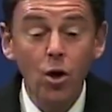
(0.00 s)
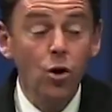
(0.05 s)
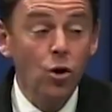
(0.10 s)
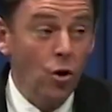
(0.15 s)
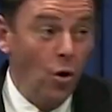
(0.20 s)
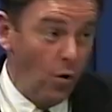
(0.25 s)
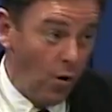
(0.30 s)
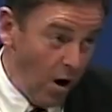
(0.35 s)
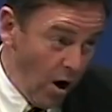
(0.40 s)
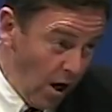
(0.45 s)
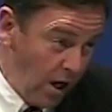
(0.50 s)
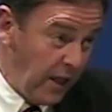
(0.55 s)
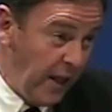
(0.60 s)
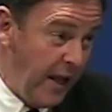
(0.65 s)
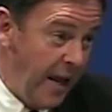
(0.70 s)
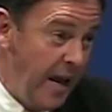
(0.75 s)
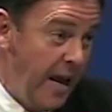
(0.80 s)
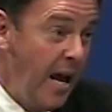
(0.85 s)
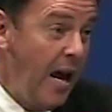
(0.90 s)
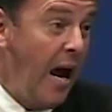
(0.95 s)
you're
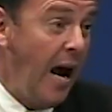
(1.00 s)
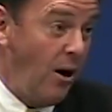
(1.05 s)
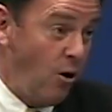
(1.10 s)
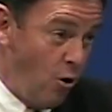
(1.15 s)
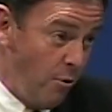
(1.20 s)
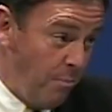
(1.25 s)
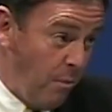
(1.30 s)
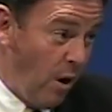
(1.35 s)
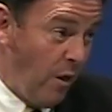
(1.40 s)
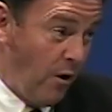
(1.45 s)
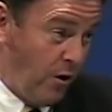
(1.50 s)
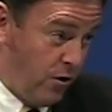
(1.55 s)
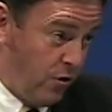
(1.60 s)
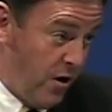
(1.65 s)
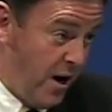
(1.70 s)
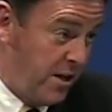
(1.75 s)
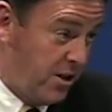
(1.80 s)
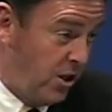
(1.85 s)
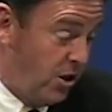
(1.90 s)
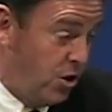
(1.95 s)
ugly and your mother
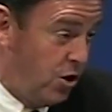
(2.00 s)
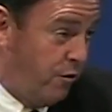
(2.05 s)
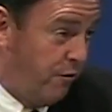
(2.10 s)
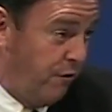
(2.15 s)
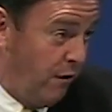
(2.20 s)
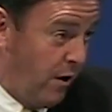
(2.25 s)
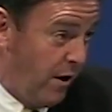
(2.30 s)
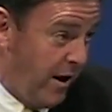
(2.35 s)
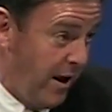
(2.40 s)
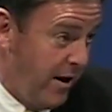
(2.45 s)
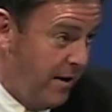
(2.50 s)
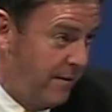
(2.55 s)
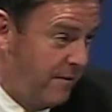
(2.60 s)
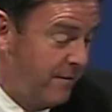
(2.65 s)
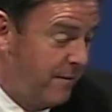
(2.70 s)
dresses you funny.